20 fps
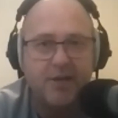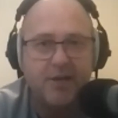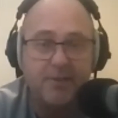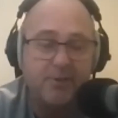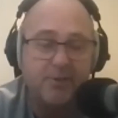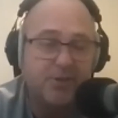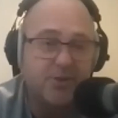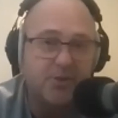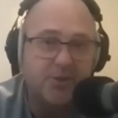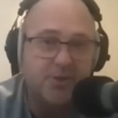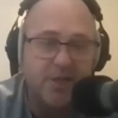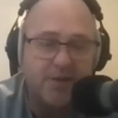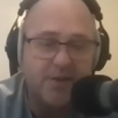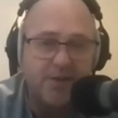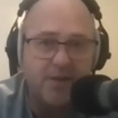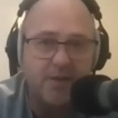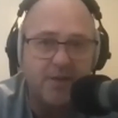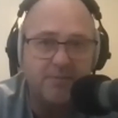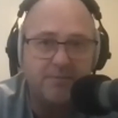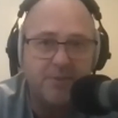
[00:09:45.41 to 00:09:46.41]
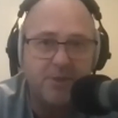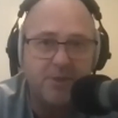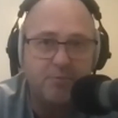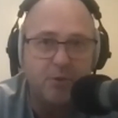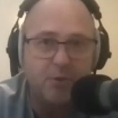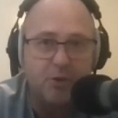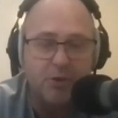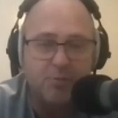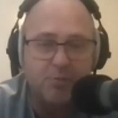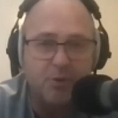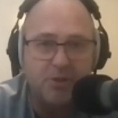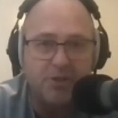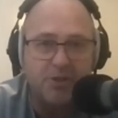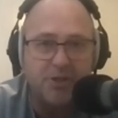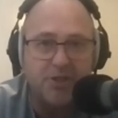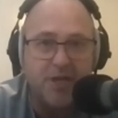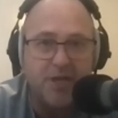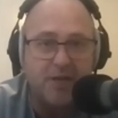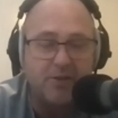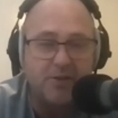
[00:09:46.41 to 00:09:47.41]
He was also the sports boss at
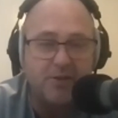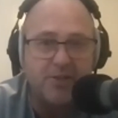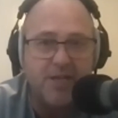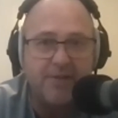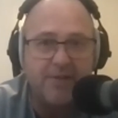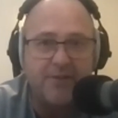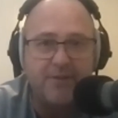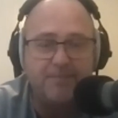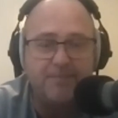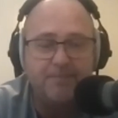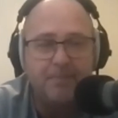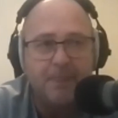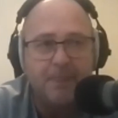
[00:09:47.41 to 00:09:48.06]
Channel 7.